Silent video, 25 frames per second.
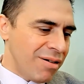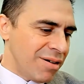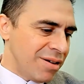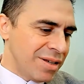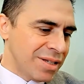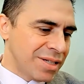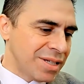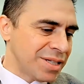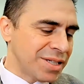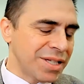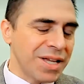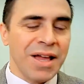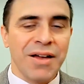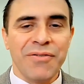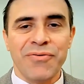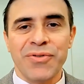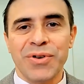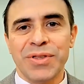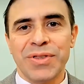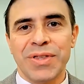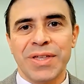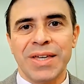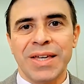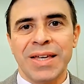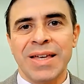isn't
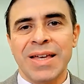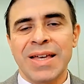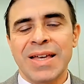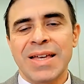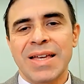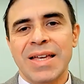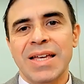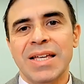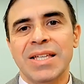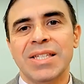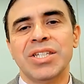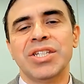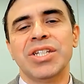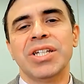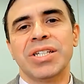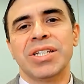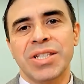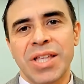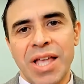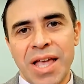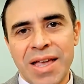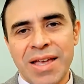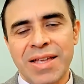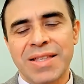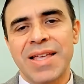everything. It's
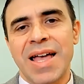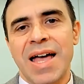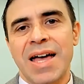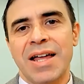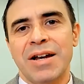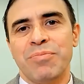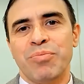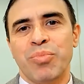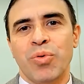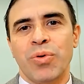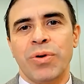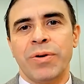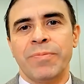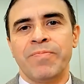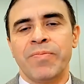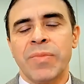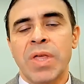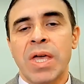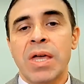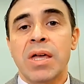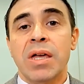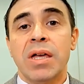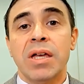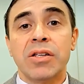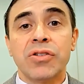just a data point.
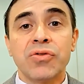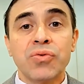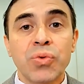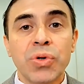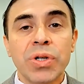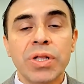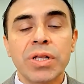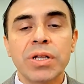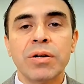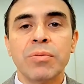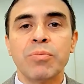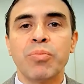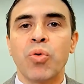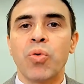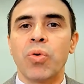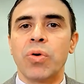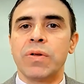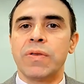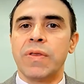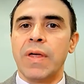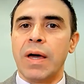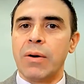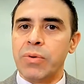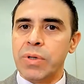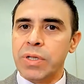It's really
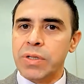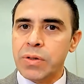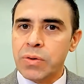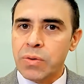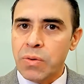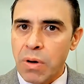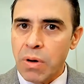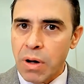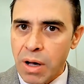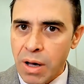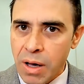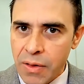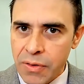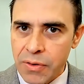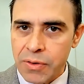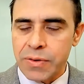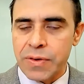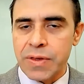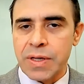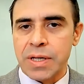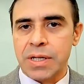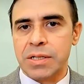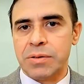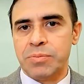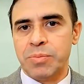important that we do other
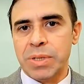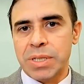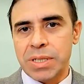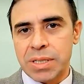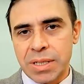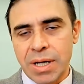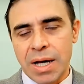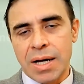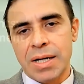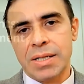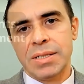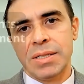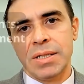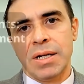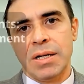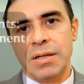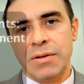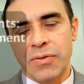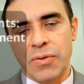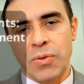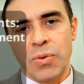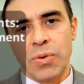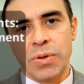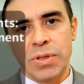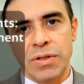things besides the
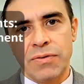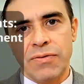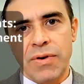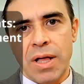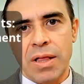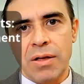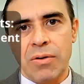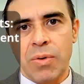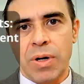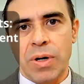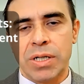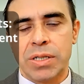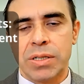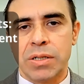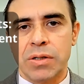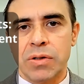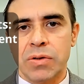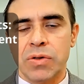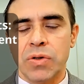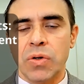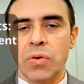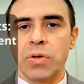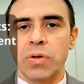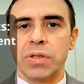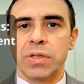end of course evaluation
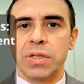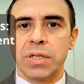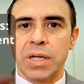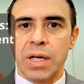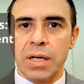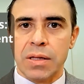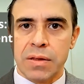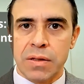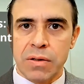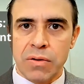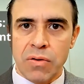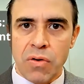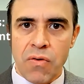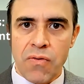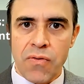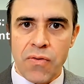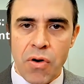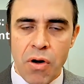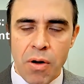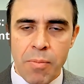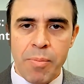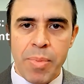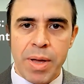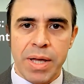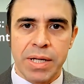in order to get the
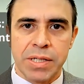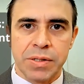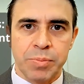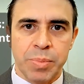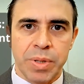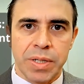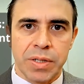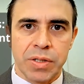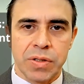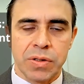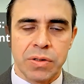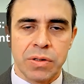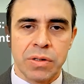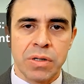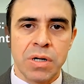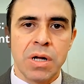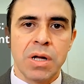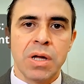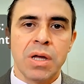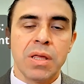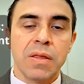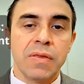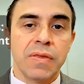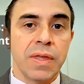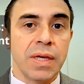overall best picture.
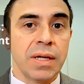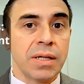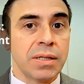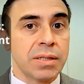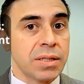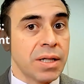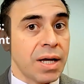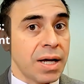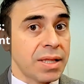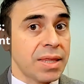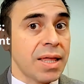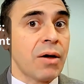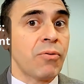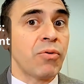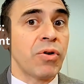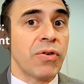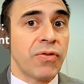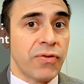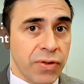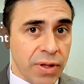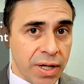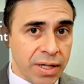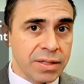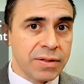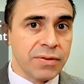Things like that
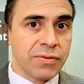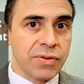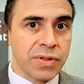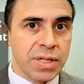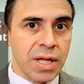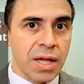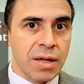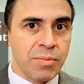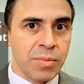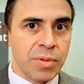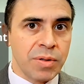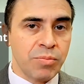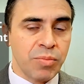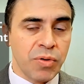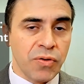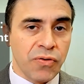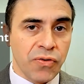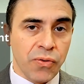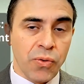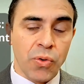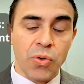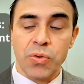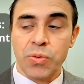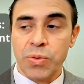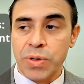reflective statement
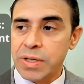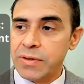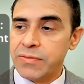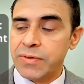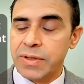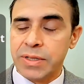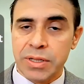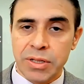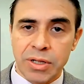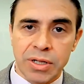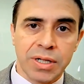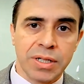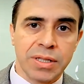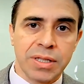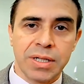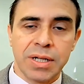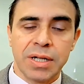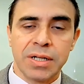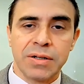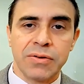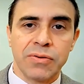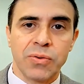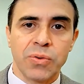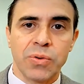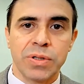before we even look at the
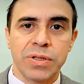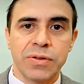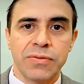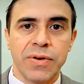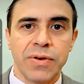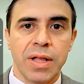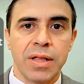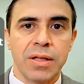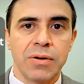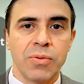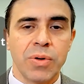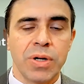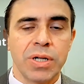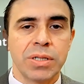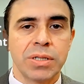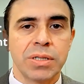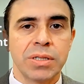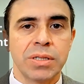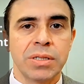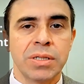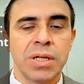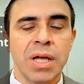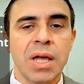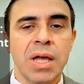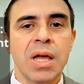end of course
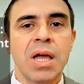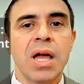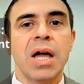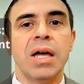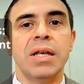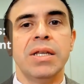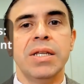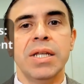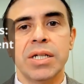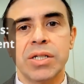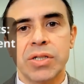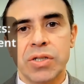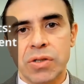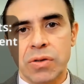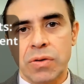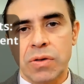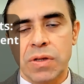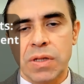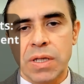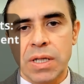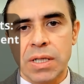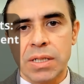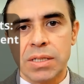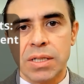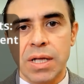evaluations, additional
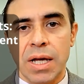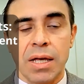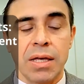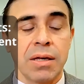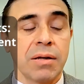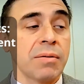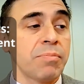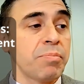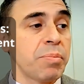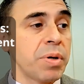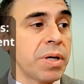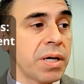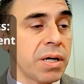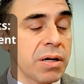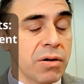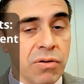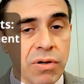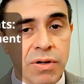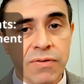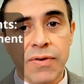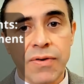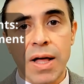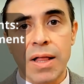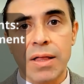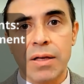things like
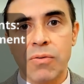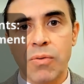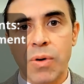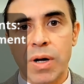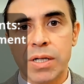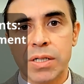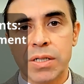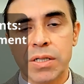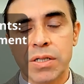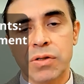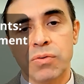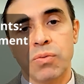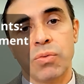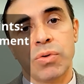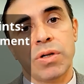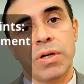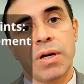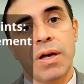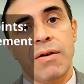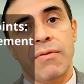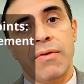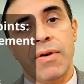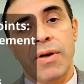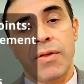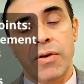peer evaluations where you
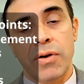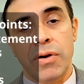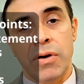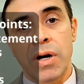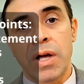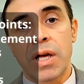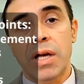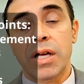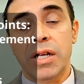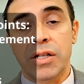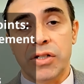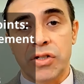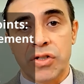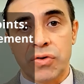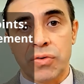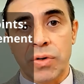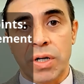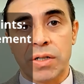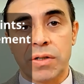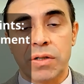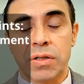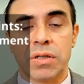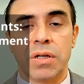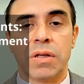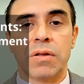have other
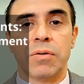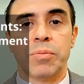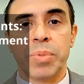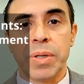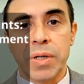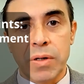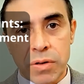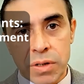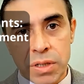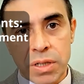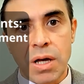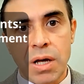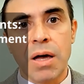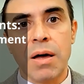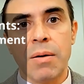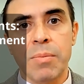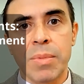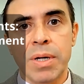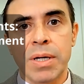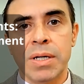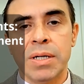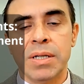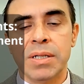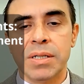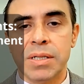instructors, other peers
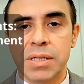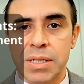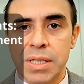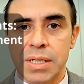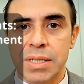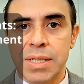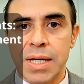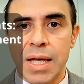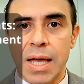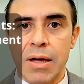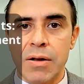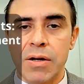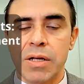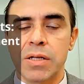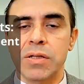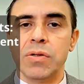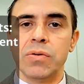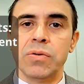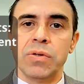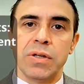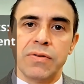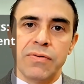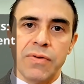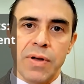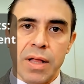come in, sit down and
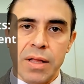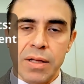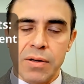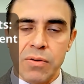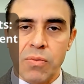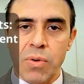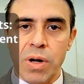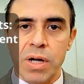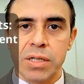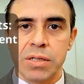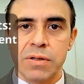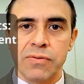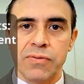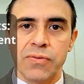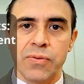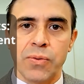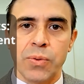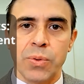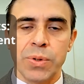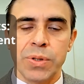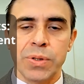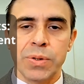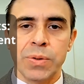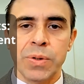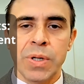do an evaluation
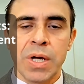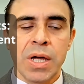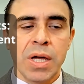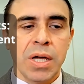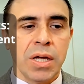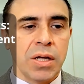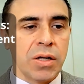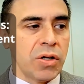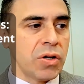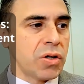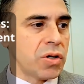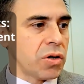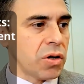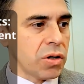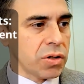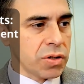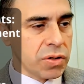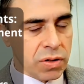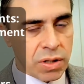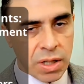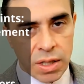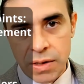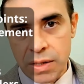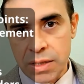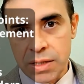for you. You could
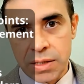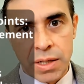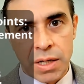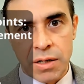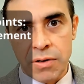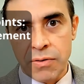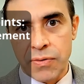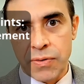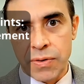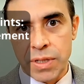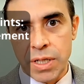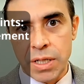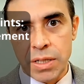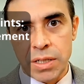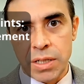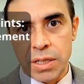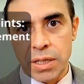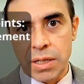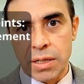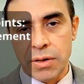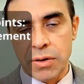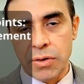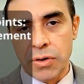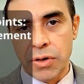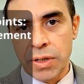also get the Center for
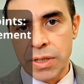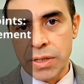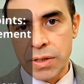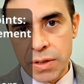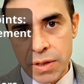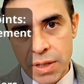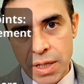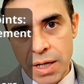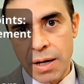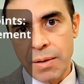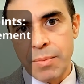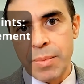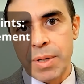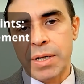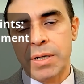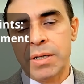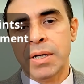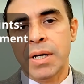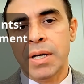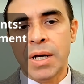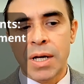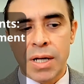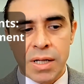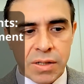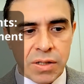Teaching and Learning to come
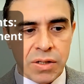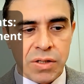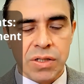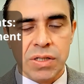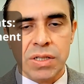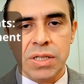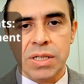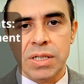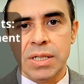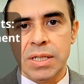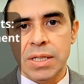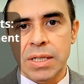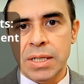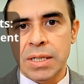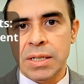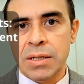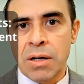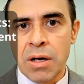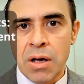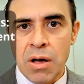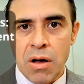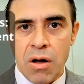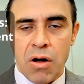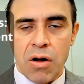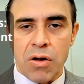in to sit
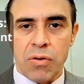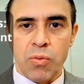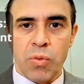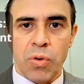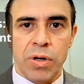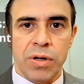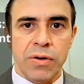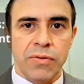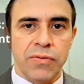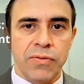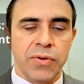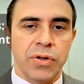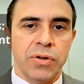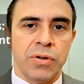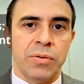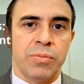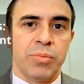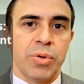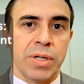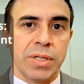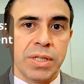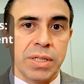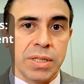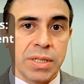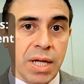in on one of your
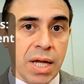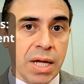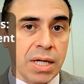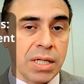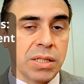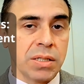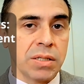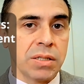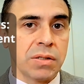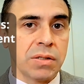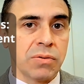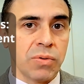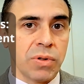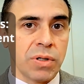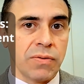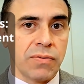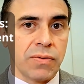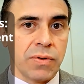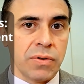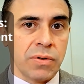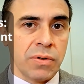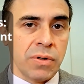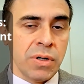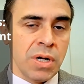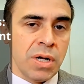presentations, one
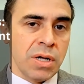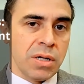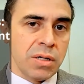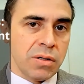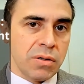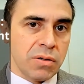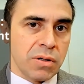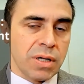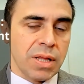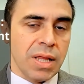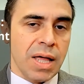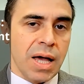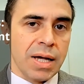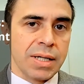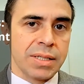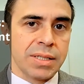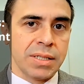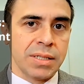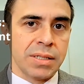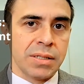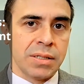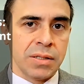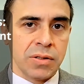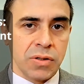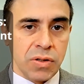of your
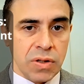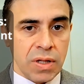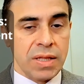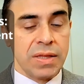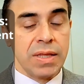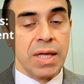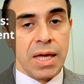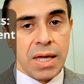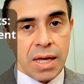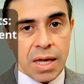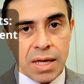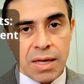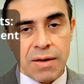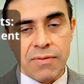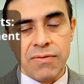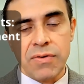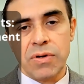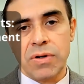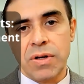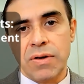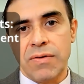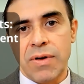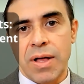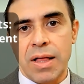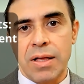classes, so that they can give you
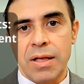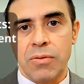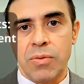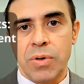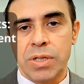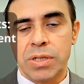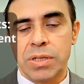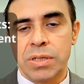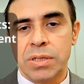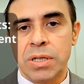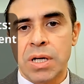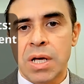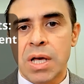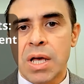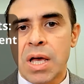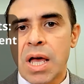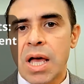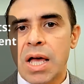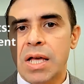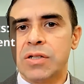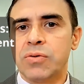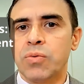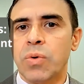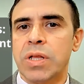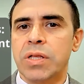an evaluation,
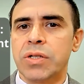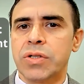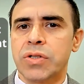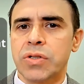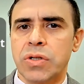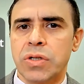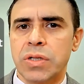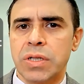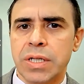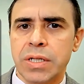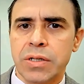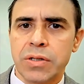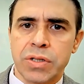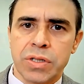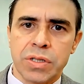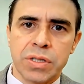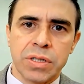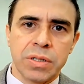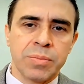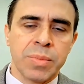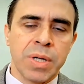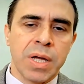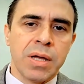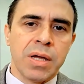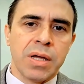as well as your
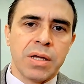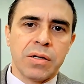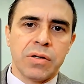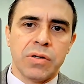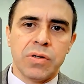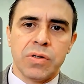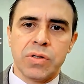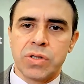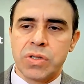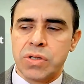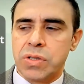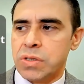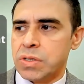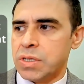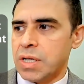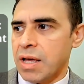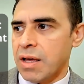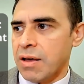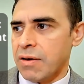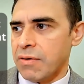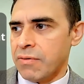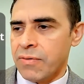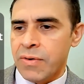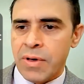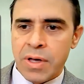leadership. You should
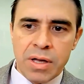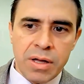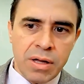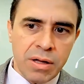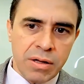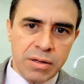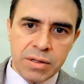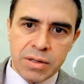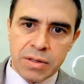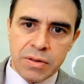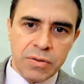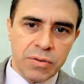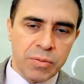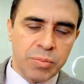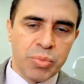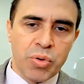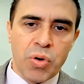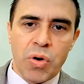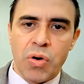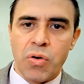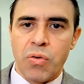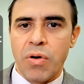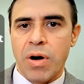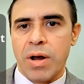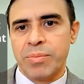have either
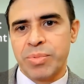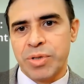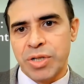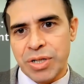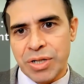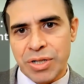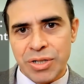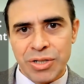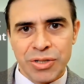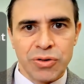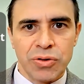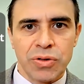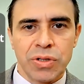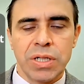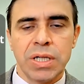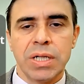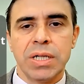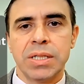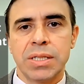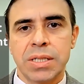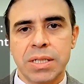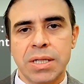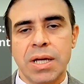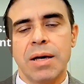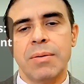program chairs or
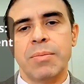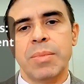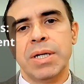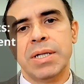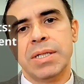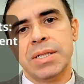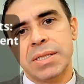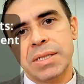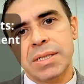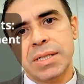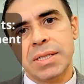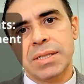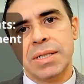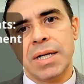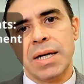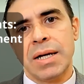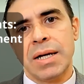deans come in, sit